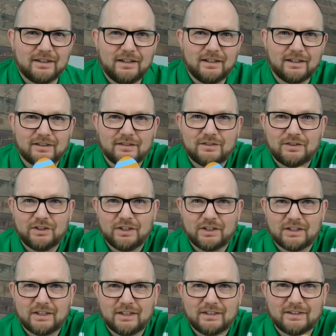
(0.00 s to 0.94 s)
a little
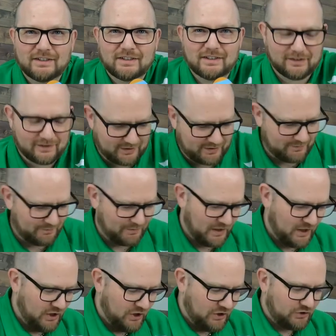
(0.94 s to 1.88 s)
chick inside.
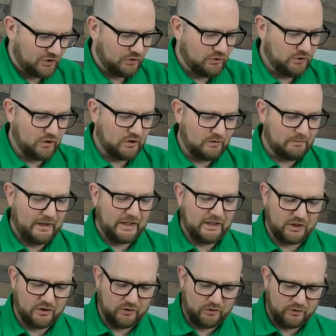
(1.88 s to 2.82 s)
So you could
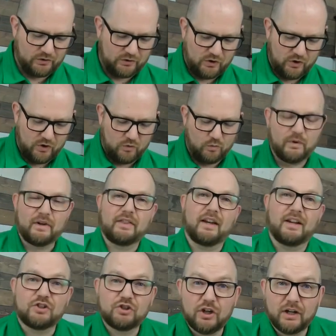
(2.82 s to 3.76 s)
make yours with
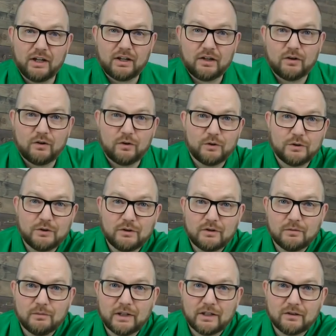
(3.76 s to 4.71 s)
a chick or you
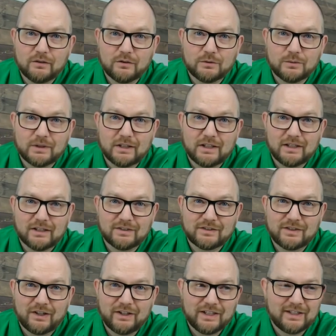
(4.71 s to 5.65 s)
can make yours with a little
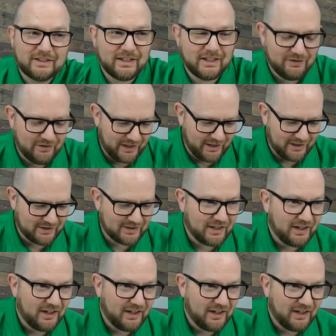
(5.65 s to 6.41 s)
tiny T-Rex.